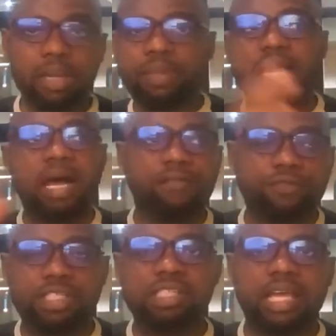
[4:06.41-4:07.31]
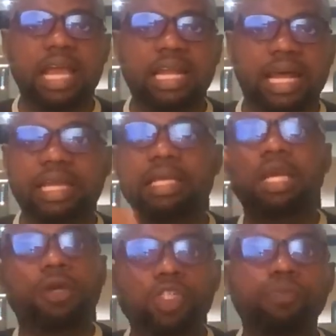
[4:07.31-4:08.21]
Maybe they have seen the headline.
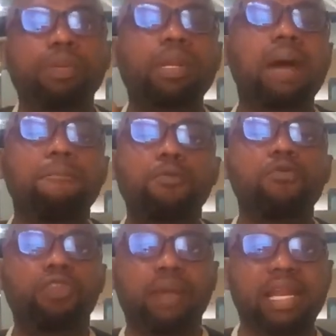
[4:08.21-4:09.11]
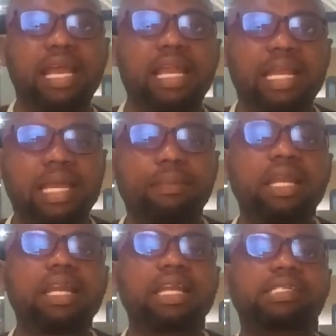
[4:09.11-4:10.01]
Some people are moved by the headline.
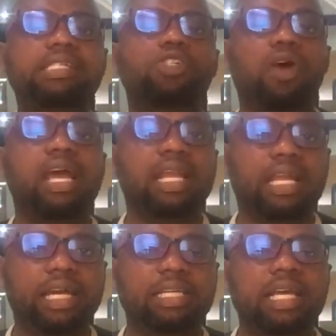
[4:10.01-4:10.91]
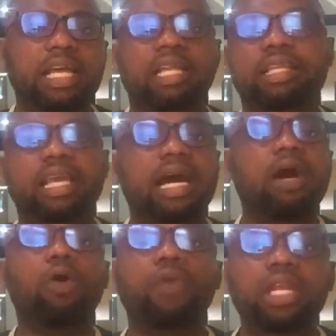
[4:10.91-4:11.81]
Immediately they see your headline, they
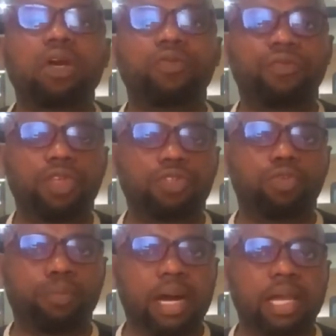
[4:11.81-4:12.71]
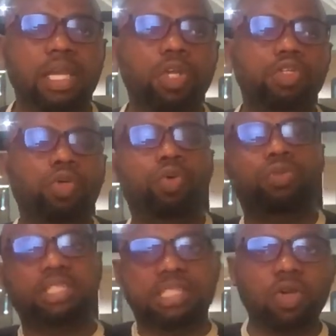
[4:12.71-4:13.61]
are already convinced to buy.
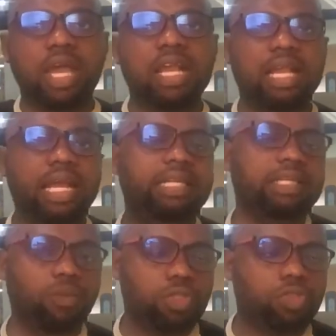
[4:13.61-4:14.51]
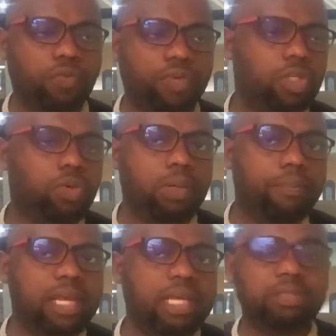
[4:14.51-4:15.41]
So they see your headline, they watch your video a
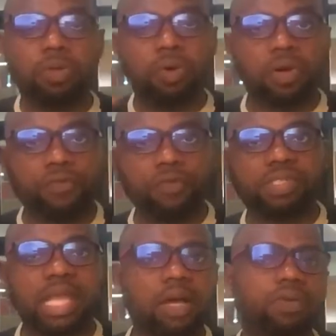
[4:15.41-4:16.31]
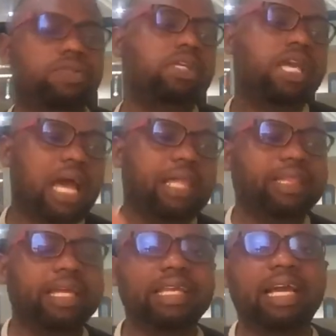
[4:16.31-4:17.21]
minute or a few seconds,
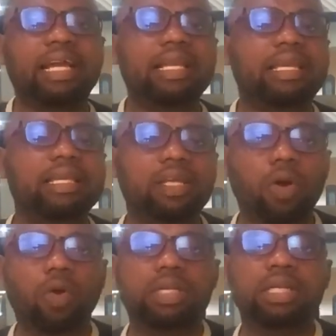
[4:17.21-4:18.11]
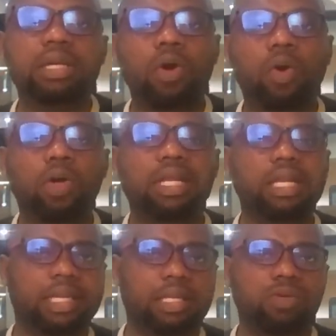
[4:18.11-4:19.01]
and then they're clicking the order
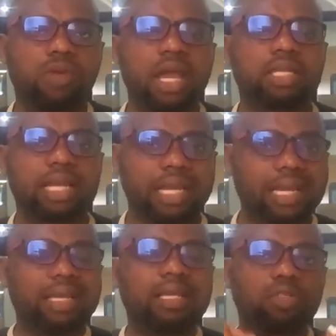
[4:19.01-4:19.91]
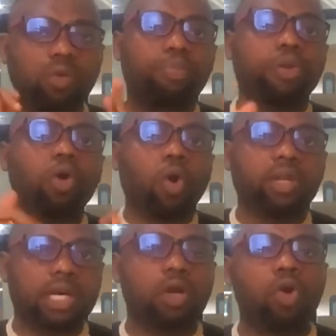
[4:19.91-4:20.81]
link, right? They're clicking to
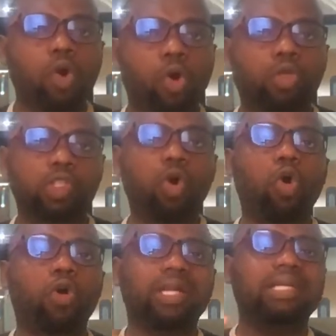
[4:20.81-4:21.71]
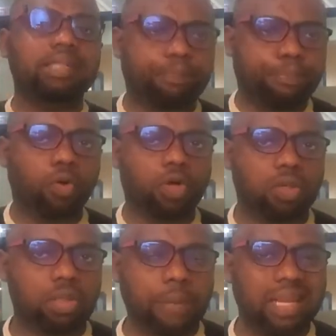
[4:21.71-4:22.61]
pre-order or to order the
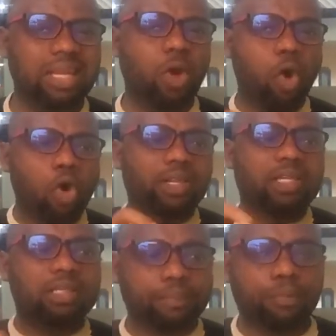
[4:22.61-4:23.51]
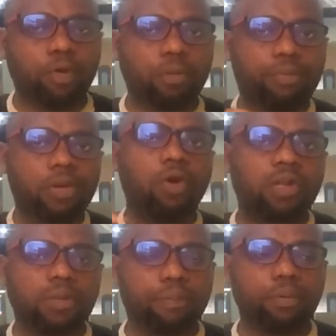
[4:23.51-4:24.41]
book. I mean, order the book,
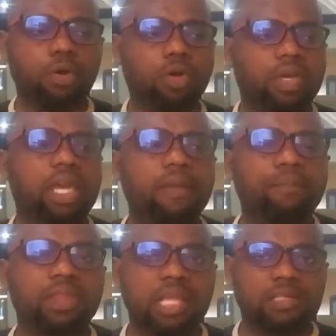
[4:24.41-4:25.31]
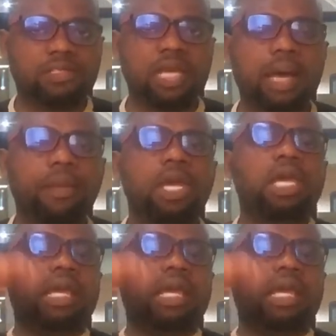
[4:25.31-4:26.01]
pre-order the book, okay? That's the tab.